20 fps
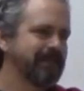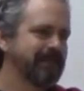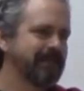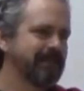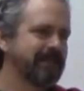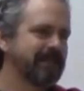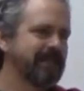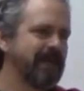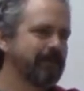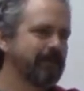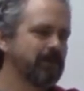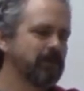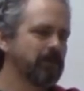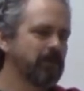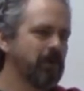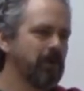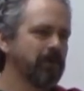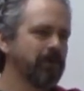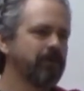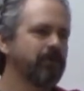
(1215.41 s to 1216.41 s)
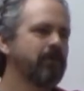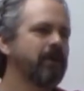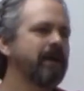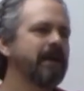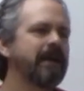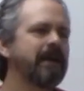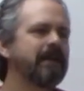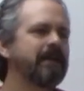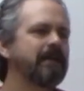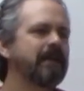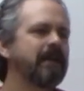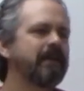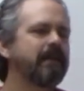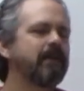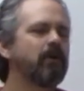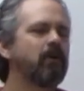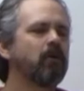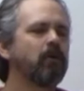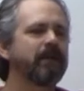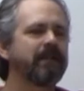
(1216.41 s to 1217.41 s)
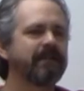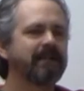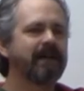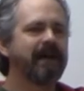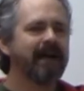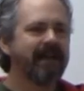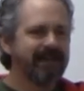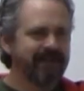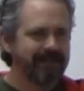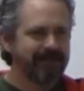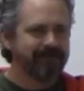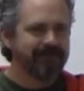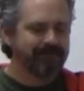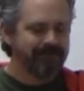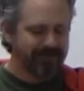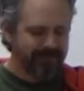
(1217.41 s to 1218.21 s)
The disciples were all afraid and they all went into hiding.